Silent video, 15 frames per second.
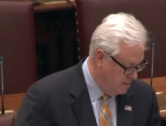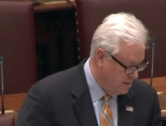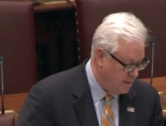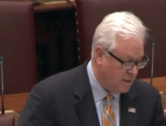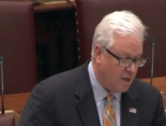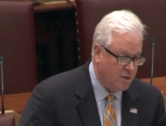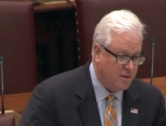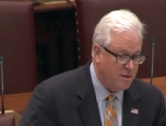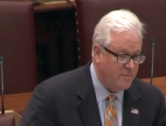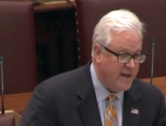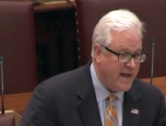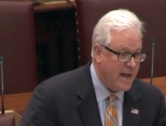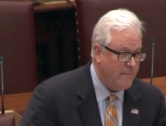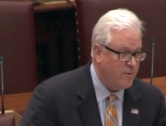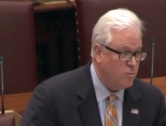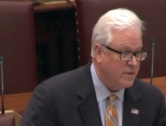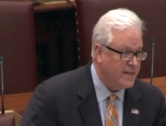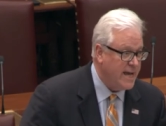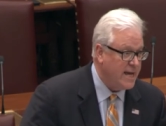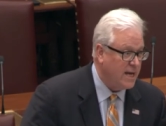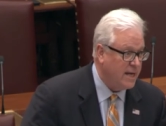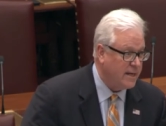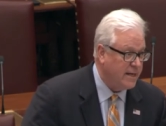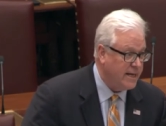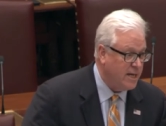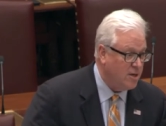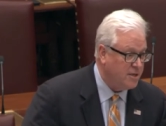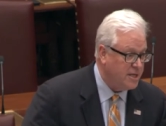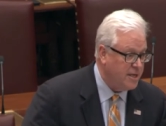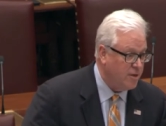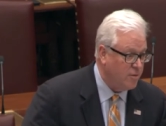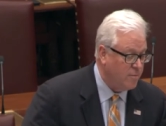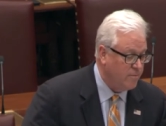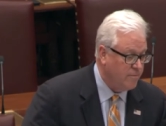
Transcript: aren't going to be happy with that, I can guarantee you.